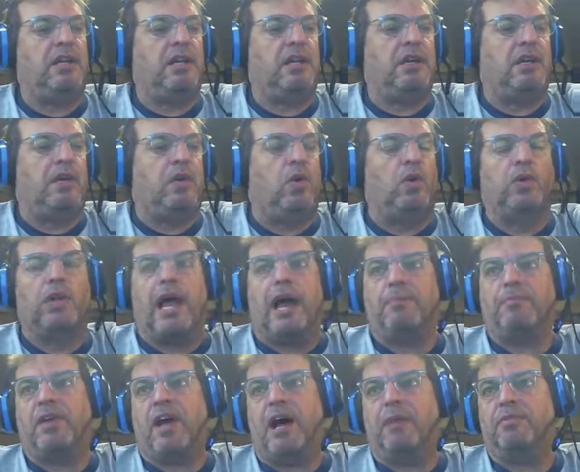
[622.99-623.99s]
an old
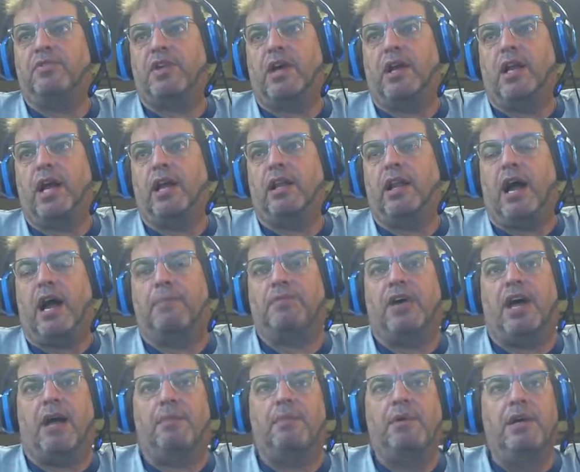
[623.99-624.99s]
laptop, satellite
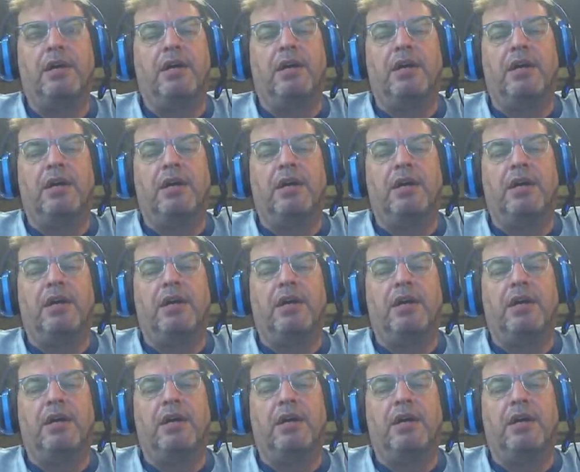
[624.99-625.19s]
laptop.